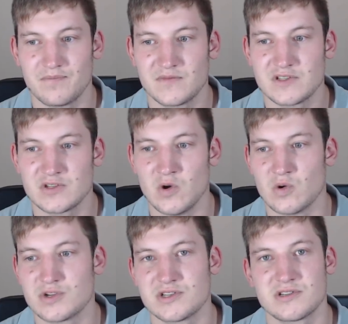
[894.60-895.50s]

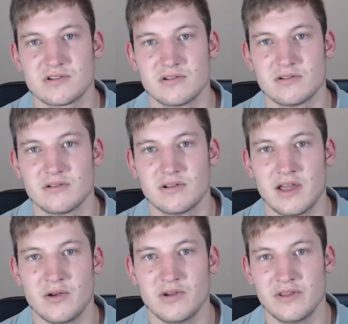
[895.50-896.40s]
talks
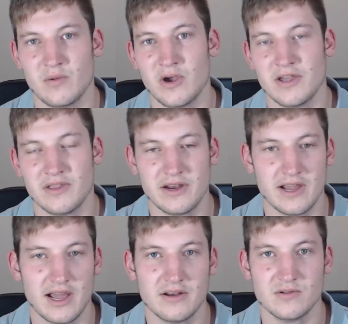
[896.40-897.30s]
and the way that he
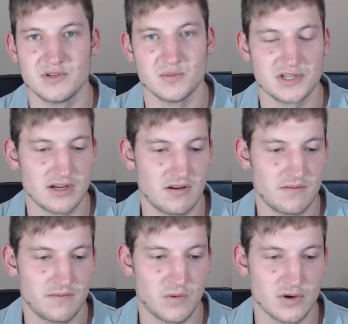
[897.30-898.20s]
handles himself.
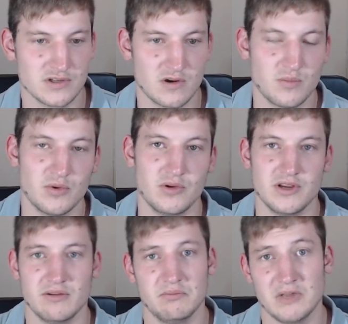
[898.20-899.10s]
For example,
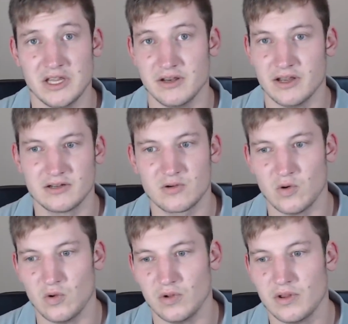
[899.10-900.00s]
he did
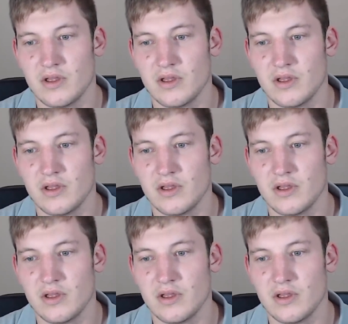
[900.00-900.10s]
call